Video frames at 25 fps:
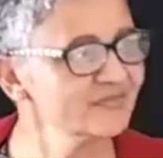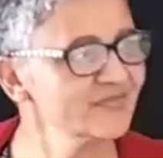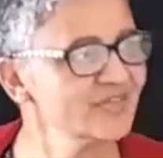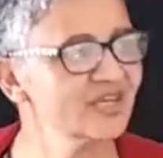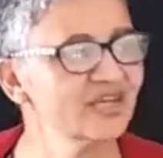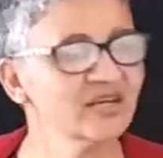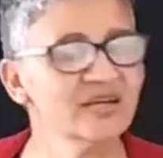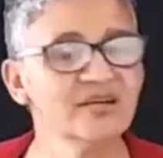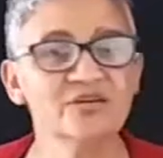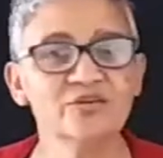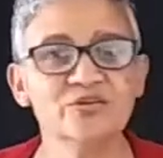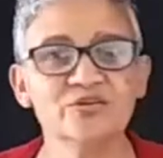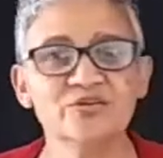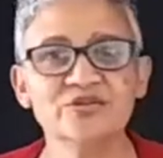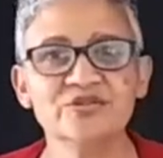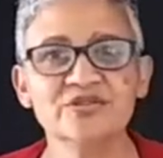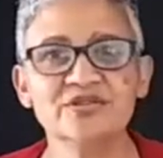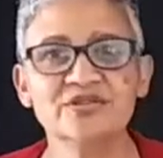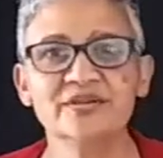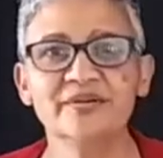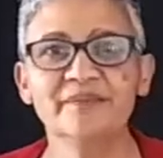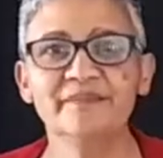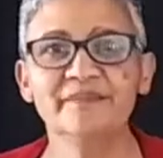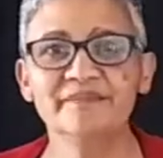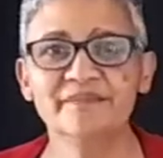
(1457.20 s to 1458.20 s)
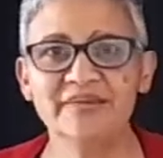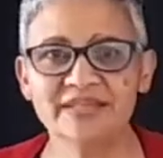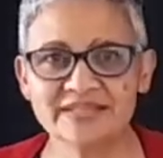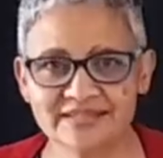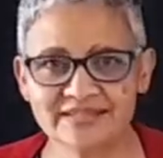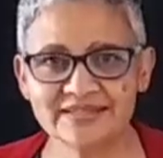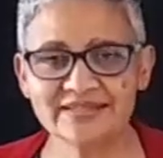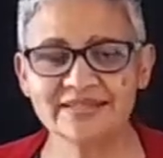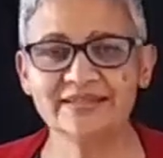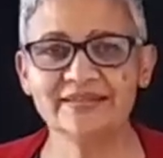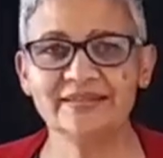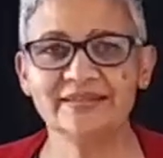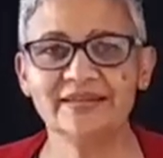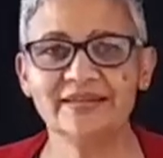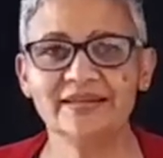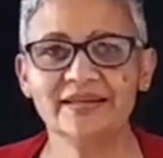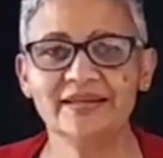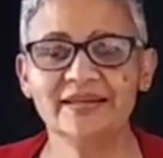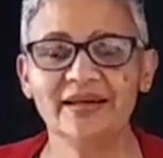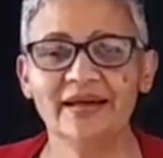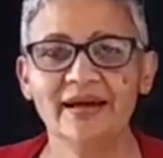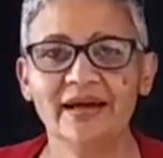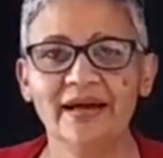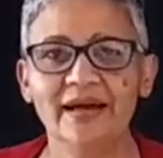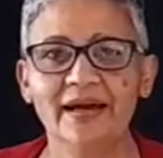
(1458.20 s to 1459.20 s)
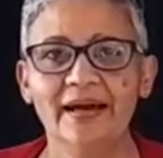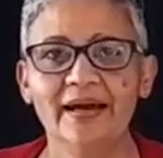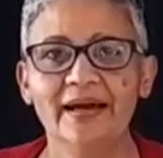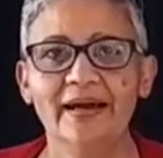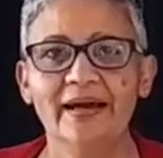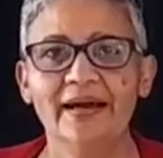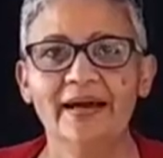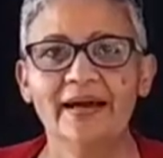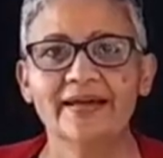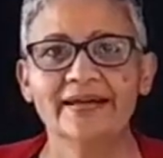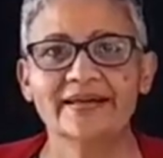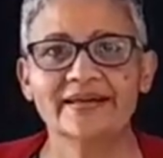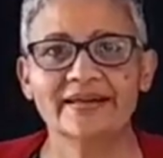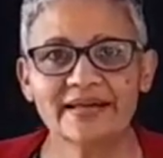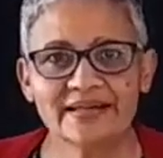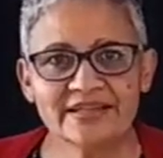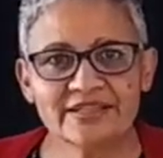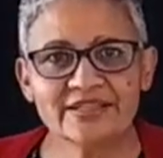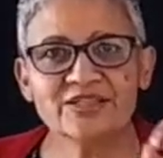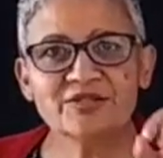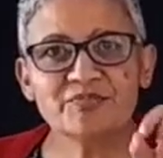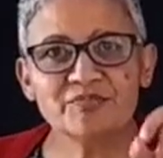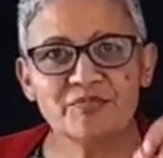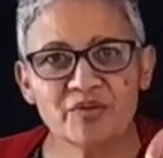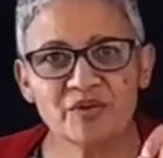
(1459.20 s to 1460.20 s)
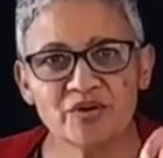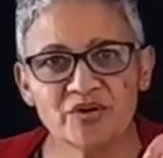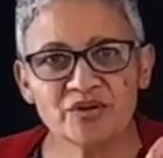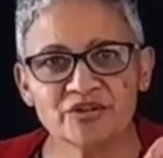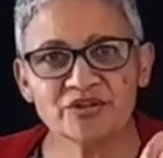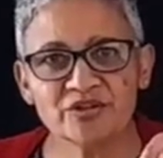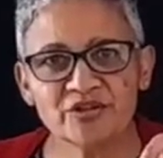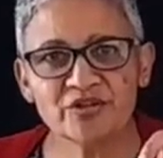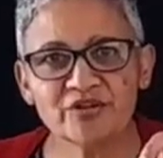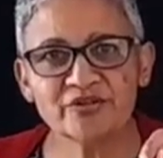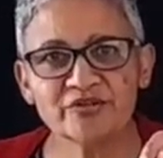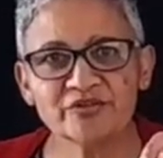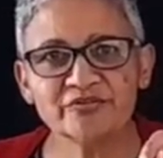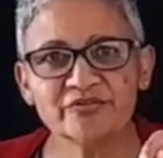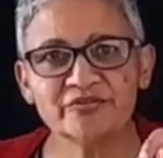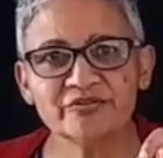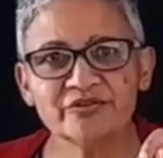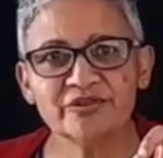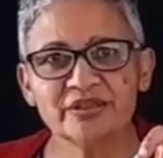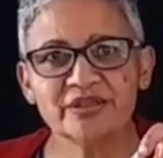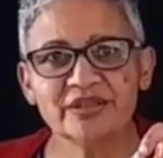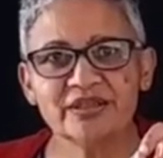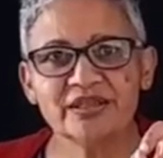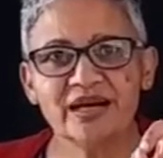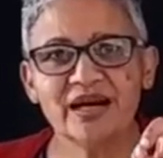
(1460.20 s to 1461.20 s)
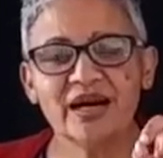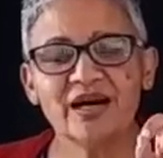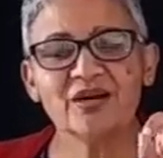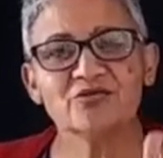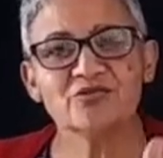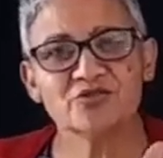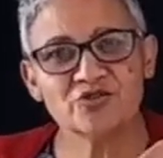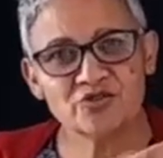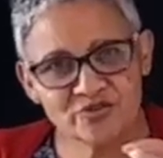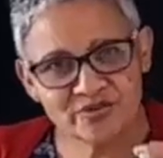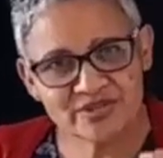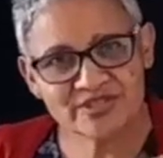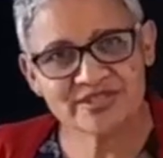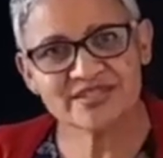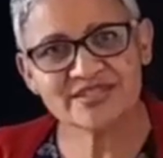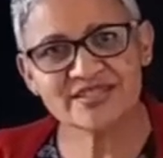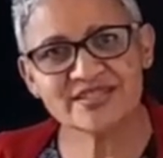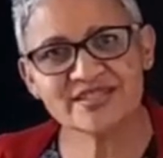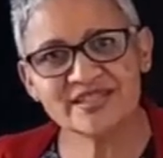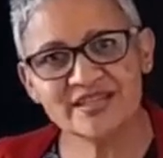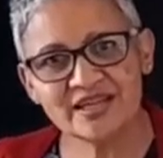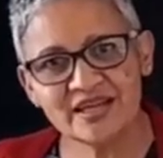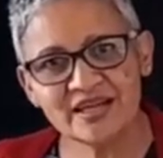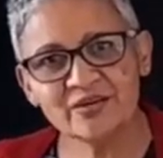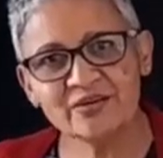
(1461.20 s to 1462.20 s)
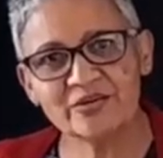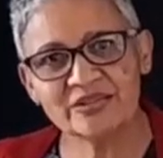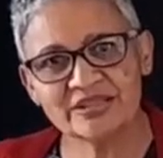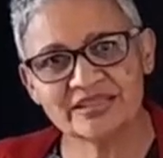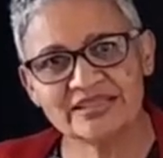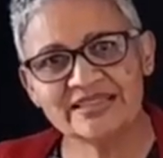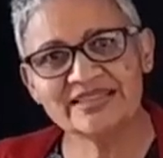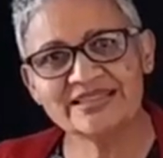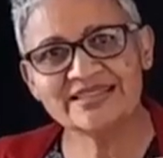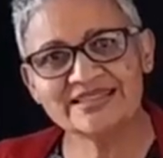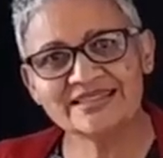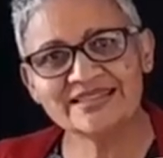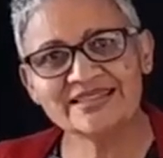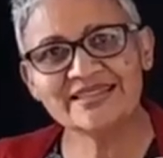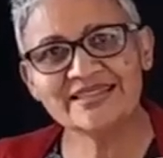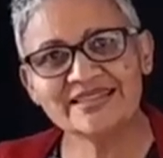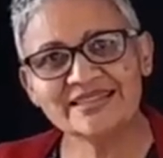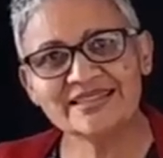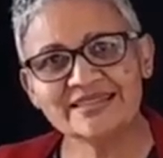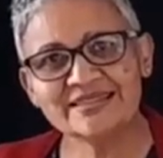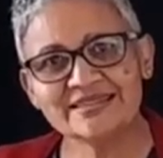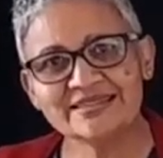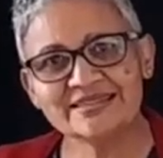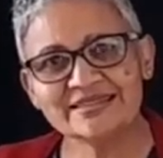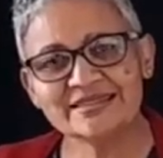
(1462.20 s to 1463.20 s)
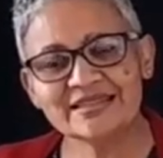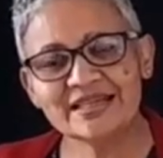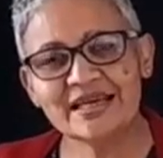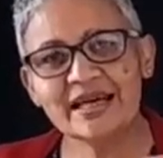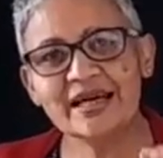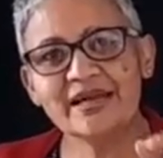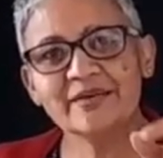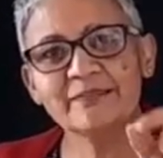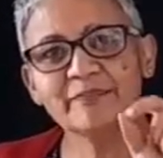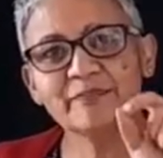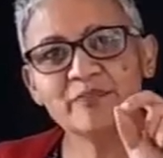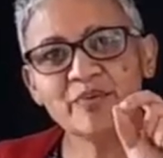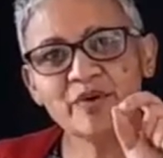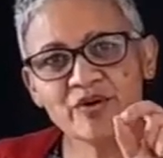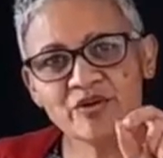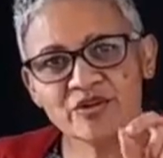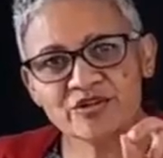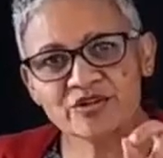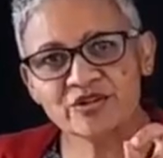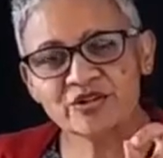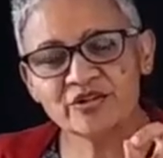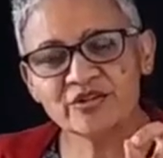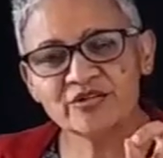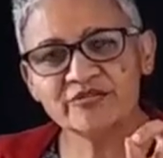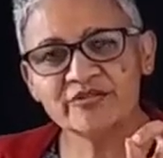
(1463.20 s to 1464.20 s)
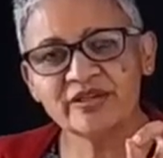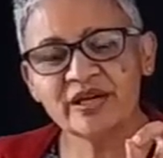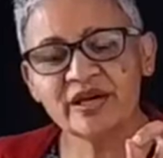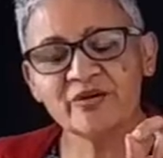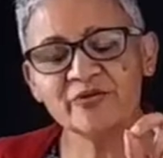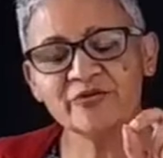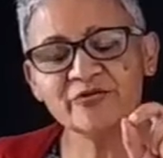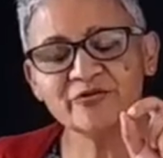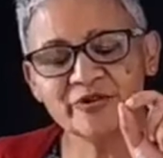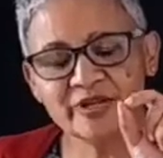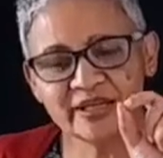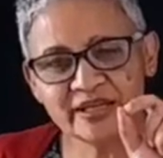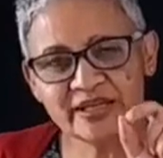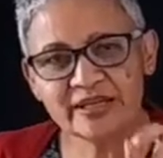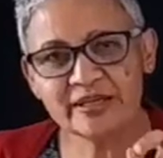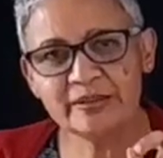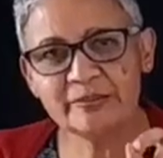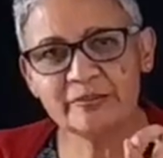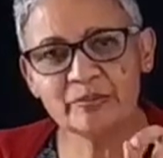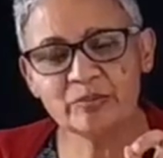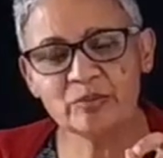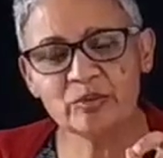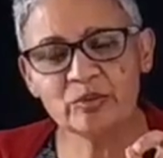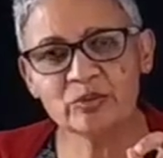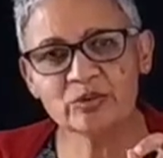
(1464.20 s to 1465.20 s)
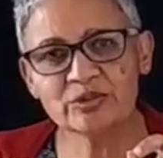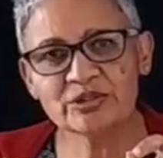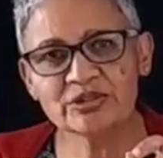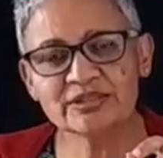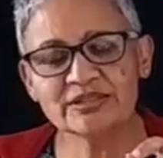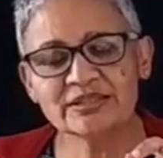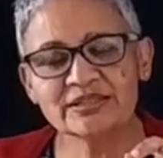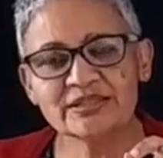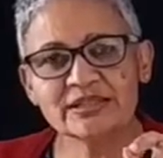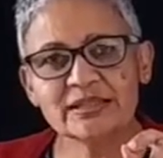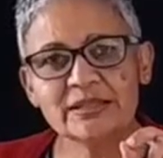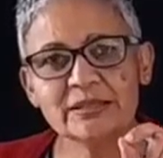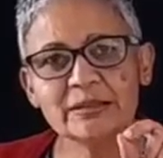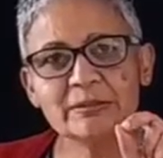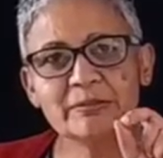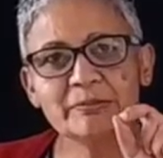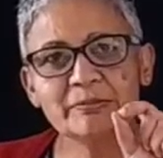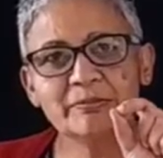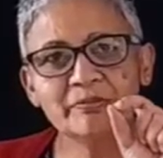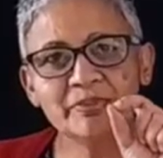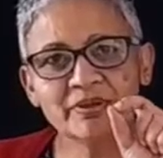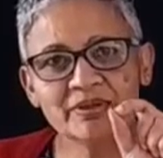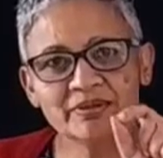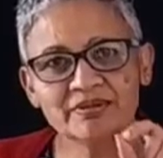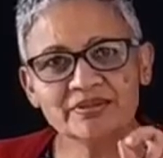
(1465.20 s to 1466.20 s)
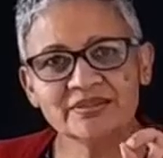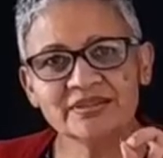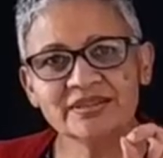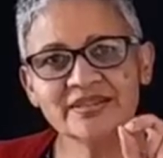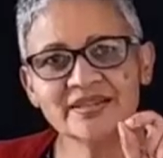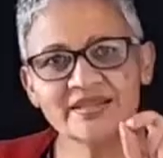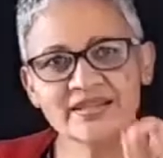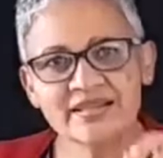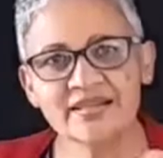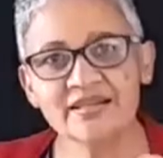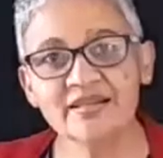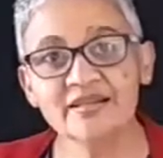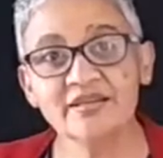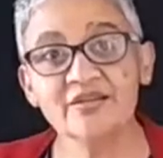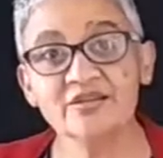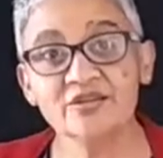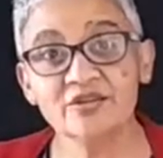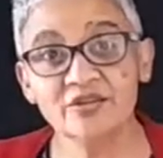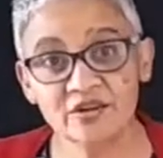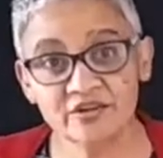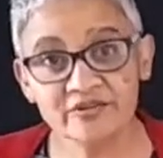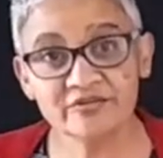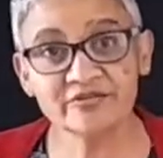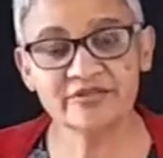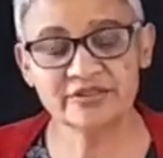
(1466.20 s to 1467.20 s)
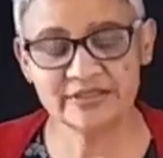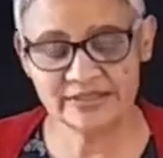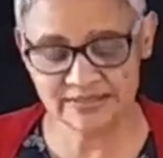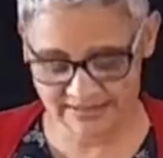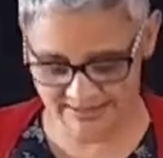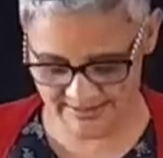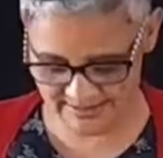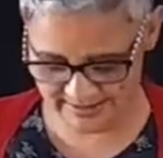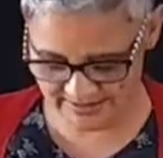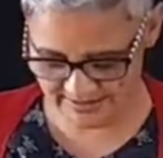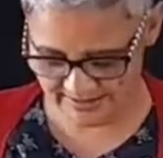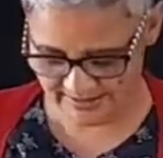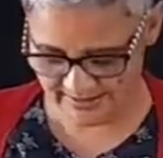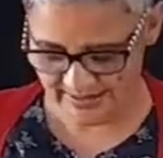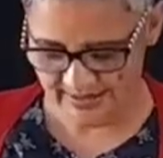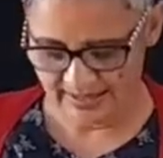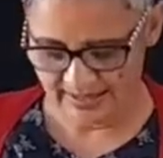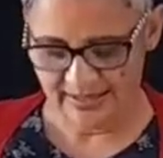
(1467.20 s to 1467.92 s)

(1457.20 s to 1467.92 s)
Goes Missing. That is part of our twist in our reading series and part of our very important building their confidence.